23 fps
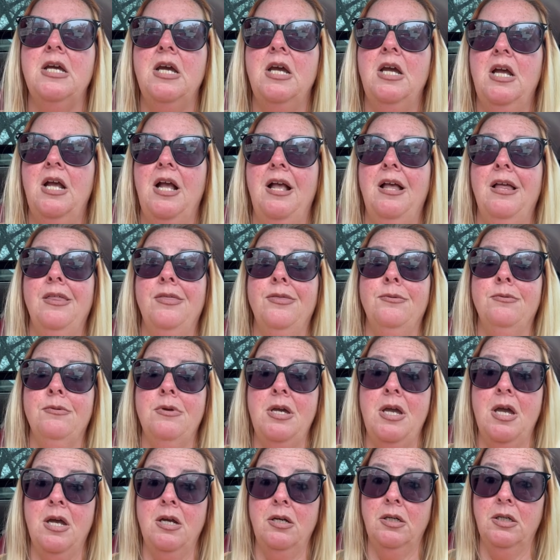
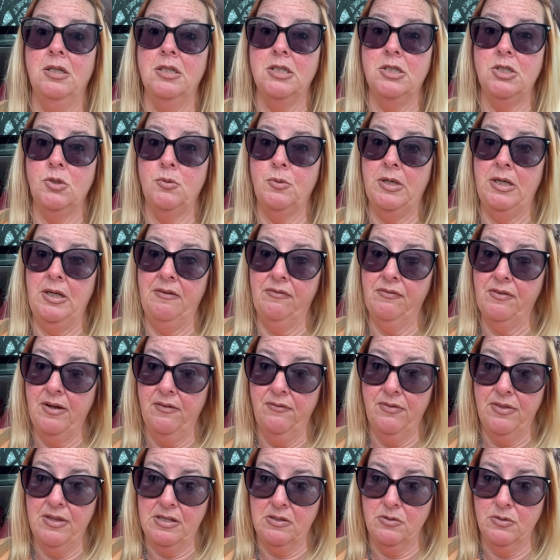
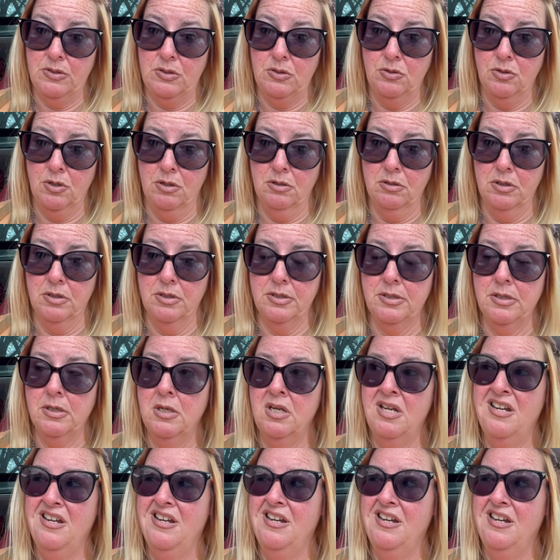$325,000.